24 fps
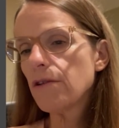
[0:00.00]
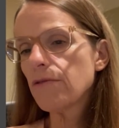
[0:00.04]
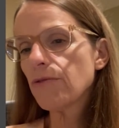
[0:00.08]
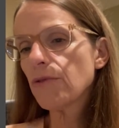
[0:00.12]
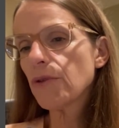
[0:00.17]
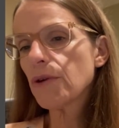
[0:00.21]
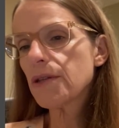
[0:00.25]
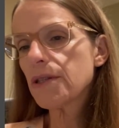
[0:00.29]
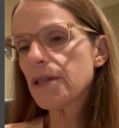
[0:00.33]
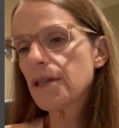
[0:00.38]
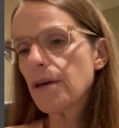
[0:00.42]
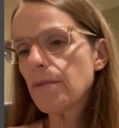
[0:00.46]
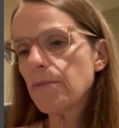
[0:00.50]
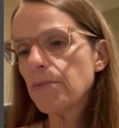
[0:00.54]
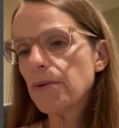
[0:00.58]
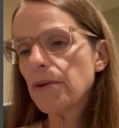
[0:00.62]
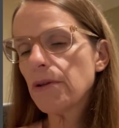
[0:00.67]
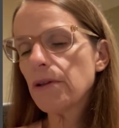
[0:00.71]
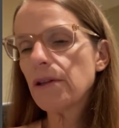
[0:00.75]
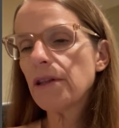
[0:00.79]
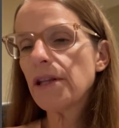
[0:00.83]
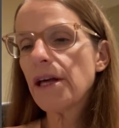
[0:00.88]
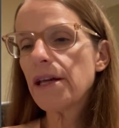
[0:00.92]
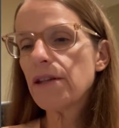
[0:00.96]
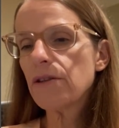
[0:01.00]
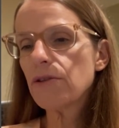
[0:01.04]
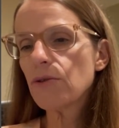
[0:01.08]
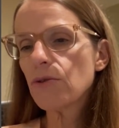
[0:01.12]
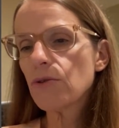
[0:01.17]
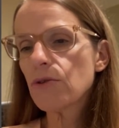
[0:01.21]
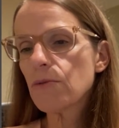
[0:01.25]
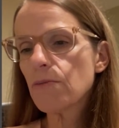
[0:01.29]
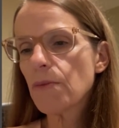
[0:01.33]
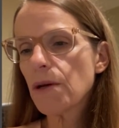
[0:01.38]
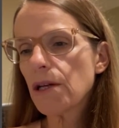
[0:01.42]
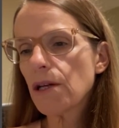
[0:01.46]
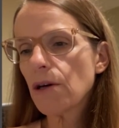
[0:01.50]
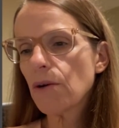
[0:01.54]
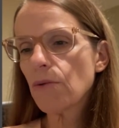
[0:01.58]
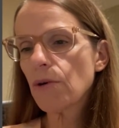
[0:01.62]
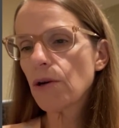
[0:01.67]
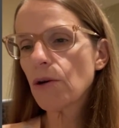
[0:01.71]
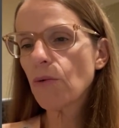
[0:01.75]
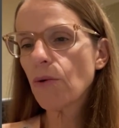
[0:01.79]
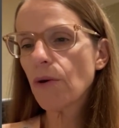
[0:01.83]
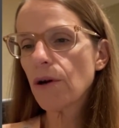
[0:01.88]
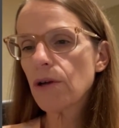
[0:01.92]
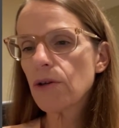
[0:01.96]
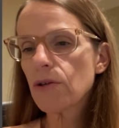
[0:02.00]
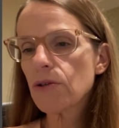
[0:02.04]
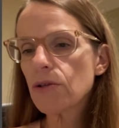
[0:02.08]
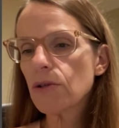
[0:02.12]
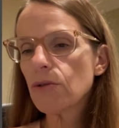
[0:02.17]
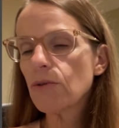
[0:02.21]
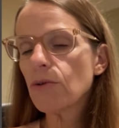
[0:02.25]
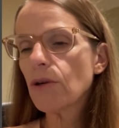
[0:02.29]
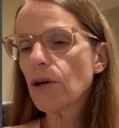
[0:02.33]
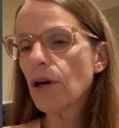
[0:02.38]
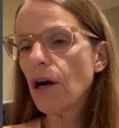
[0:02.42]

For example, lenders may now require new